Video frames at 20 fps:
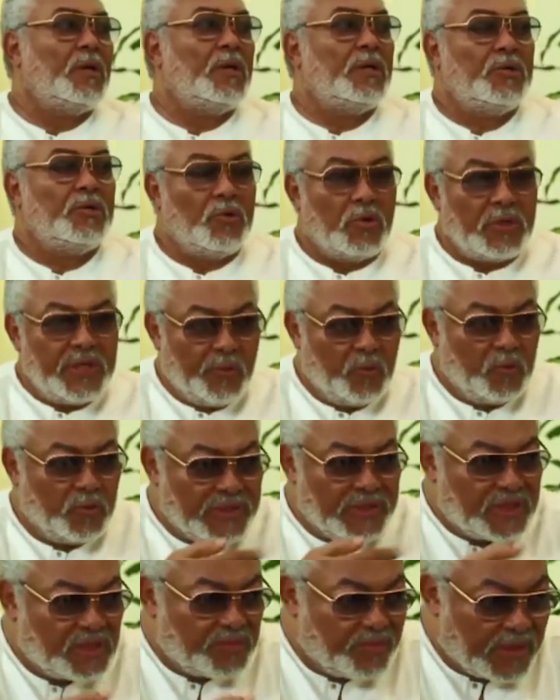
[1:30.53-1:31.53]
You only
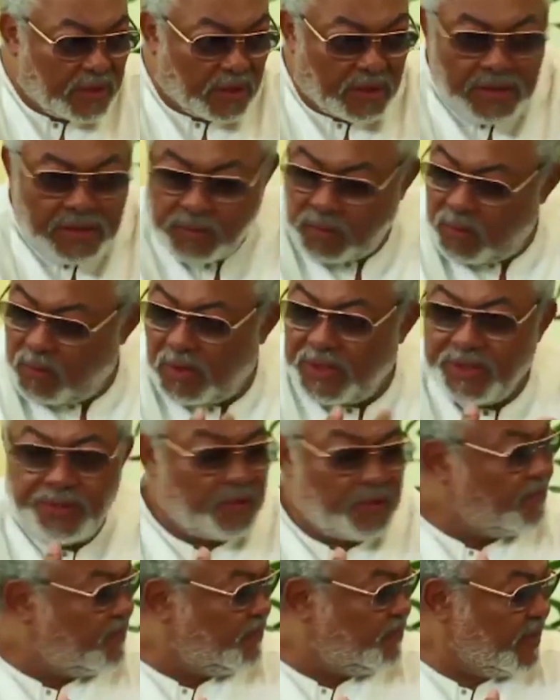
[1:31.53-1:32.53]
whisper when
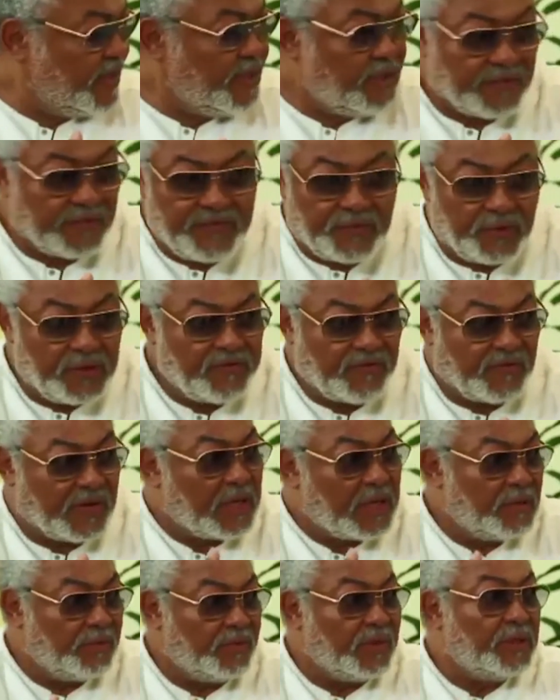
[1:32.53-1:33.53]
you're afraid of your
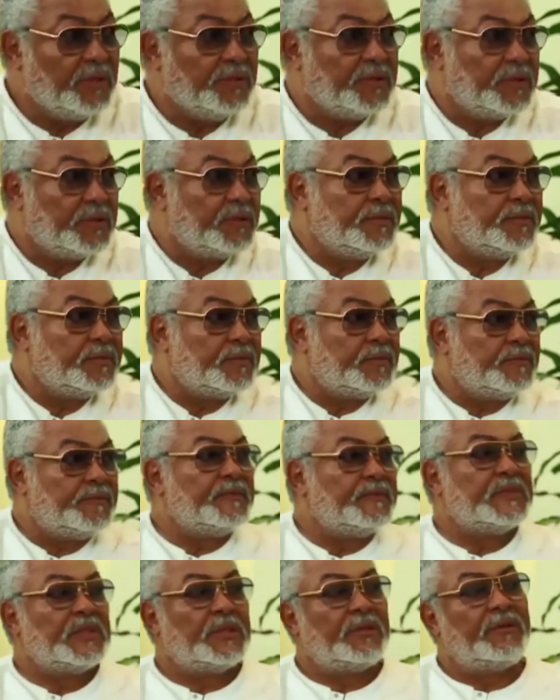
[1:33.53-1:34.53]
environment,
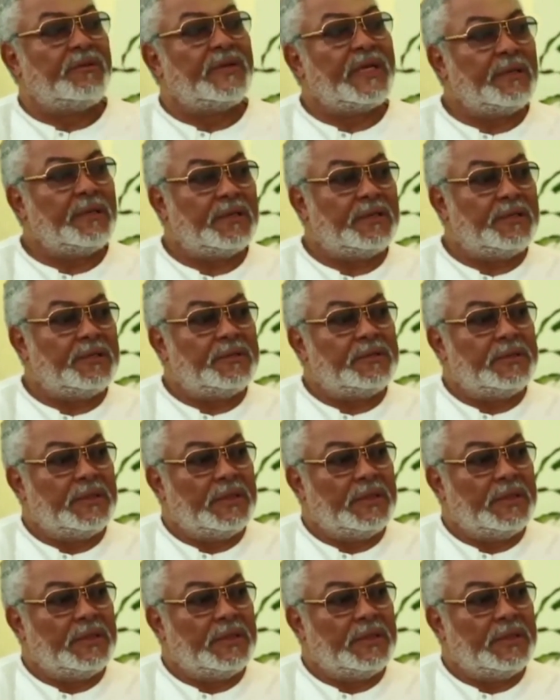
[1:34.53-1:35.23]
correct?